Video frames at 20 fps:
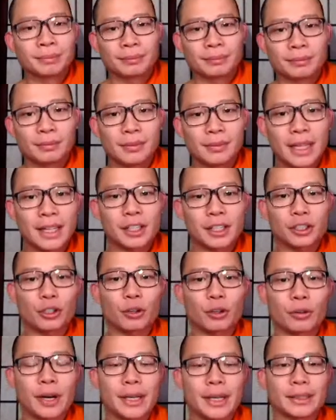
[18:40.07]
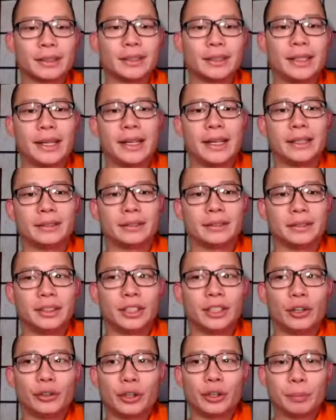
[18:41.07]
that is correct. And
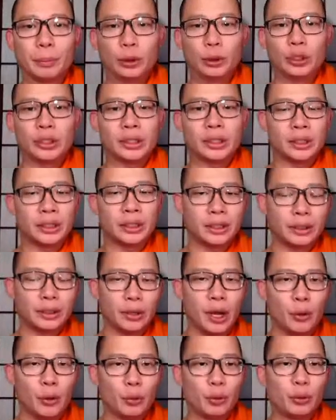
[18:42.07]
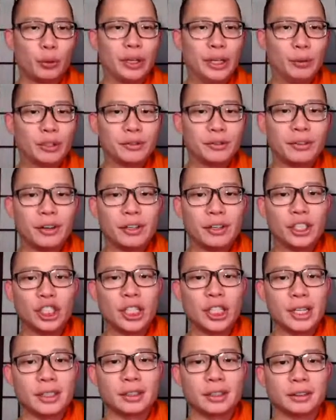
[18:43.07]
the Buddha, he was very
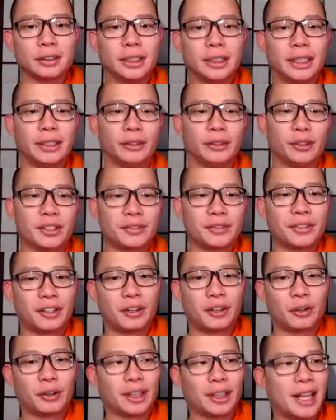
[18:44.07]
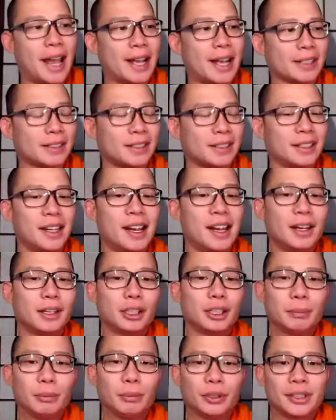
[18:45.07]
chill. He was very relaxed. The
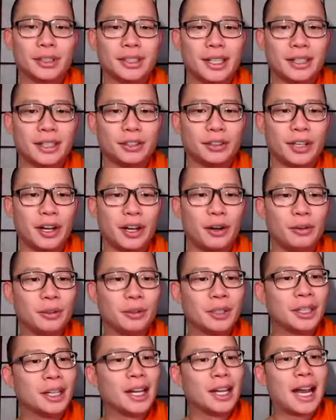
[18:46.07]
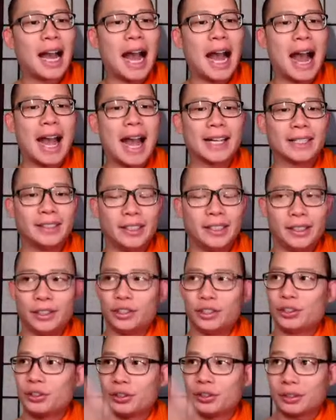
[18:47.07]
Buddha says, I
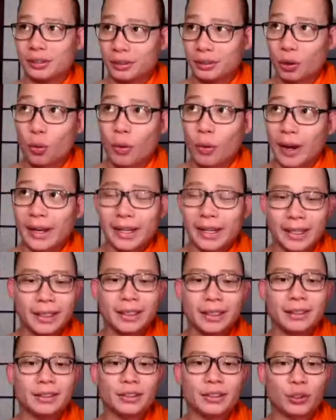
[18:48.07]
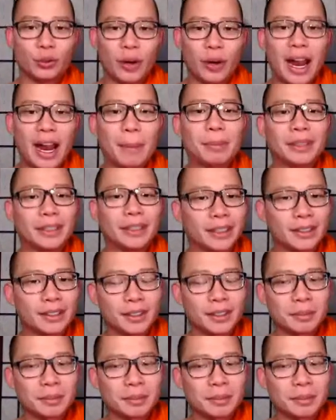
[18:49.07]
teach the way to happiness,